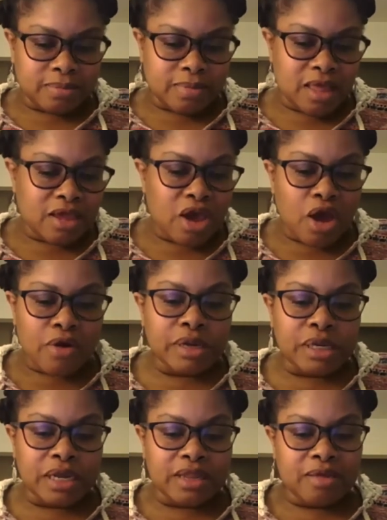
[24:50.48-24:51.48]

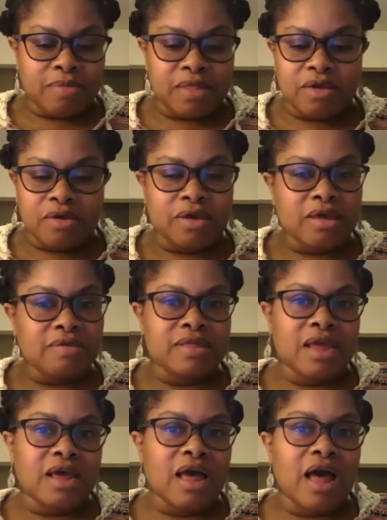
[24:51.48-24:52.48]
Encouraging them in their gifts
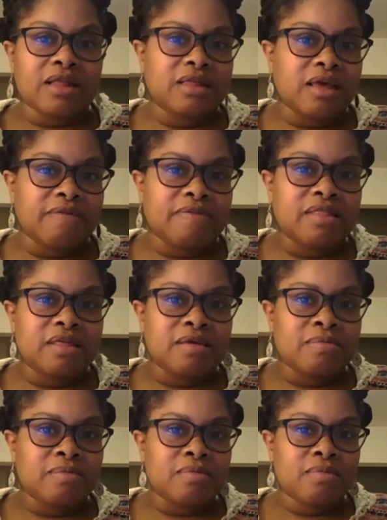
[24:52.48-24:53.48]
that God's given
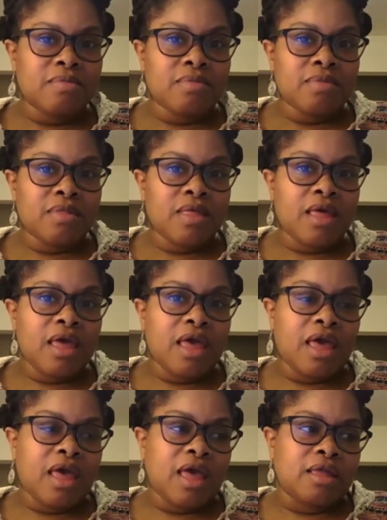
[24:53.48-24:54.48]
them.
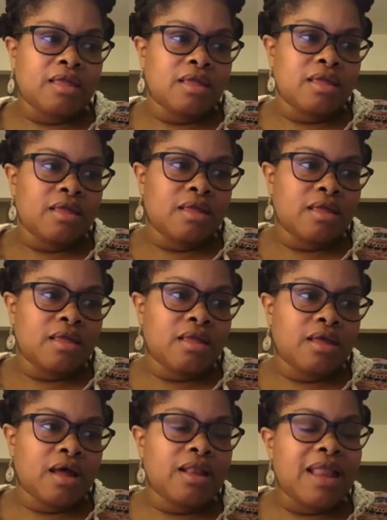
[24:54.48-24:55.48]
And
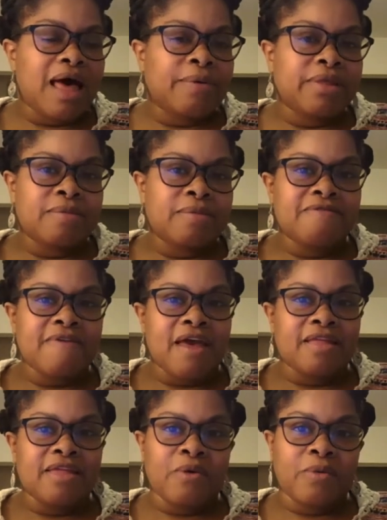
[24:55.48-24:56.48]
allowing them to
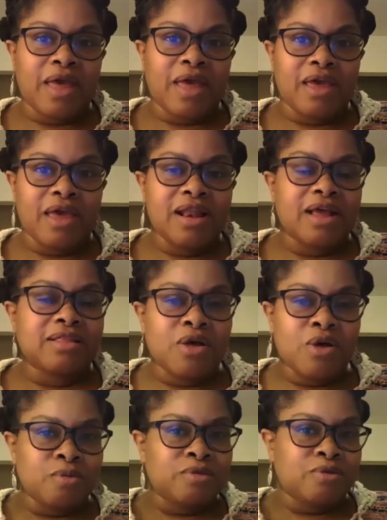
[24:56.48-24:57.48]
find their way. And as a
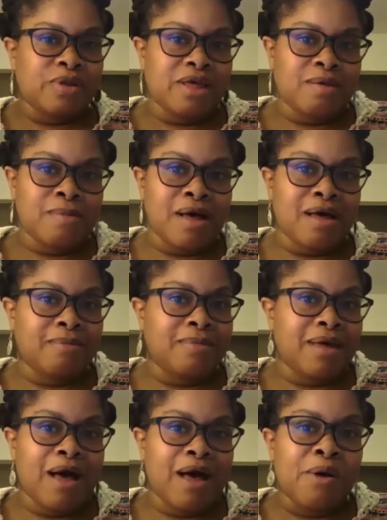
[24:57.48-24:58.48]
homeschooling
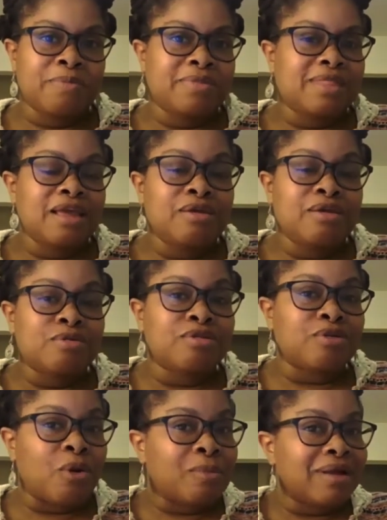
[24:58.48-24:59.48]
mom, thank you
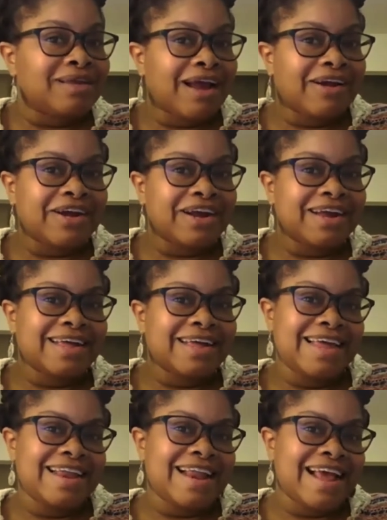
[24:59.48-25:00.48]
so much,
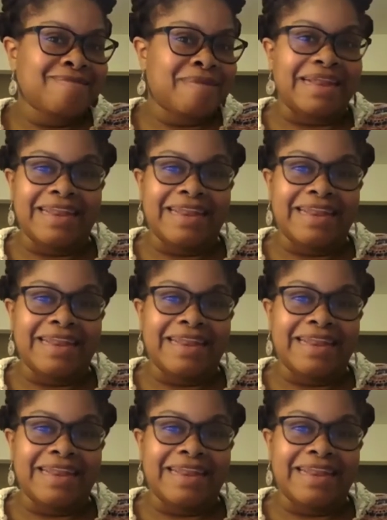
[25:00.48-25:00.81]
Erika. And as my